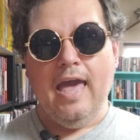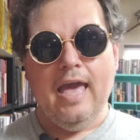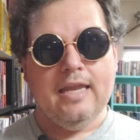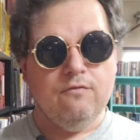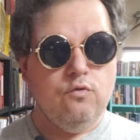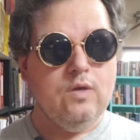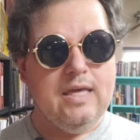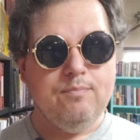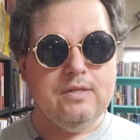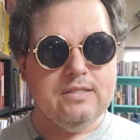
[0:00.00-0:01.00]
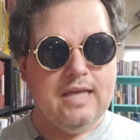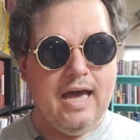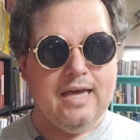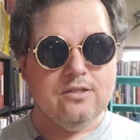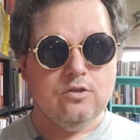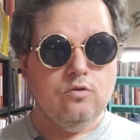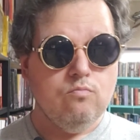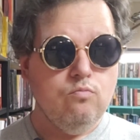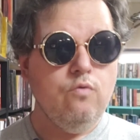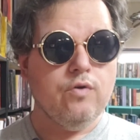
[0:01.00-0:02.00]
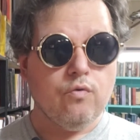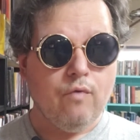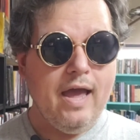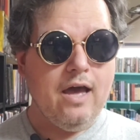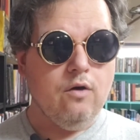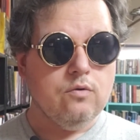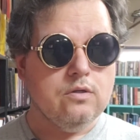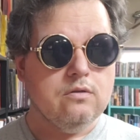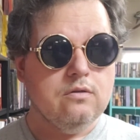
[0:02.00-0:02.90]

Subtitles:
And if you keep these guys moving around,